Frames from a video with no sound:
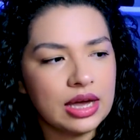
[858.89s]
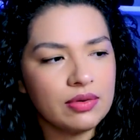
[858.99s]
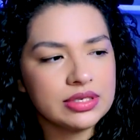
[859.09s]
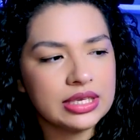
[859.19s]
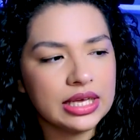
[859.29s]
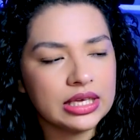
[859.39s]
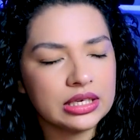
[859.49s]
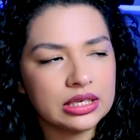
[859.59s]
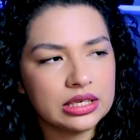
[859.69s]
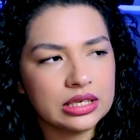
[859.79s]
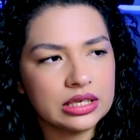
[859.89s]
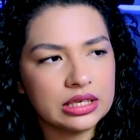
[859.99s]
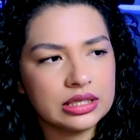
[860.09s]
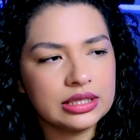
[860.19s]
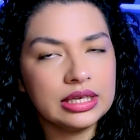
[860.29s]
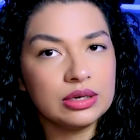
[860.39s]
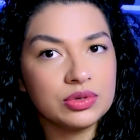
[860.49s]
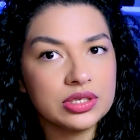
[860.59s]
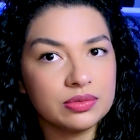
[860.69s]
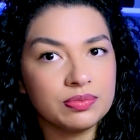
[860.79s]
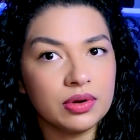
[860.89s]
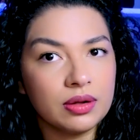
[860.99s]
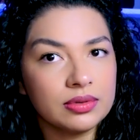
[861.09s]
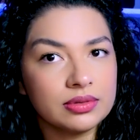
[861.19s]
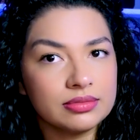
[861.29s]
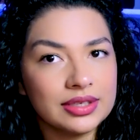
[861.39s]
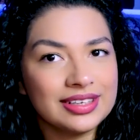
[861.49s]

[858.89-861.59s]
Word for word: I was like, uh, there is a problem.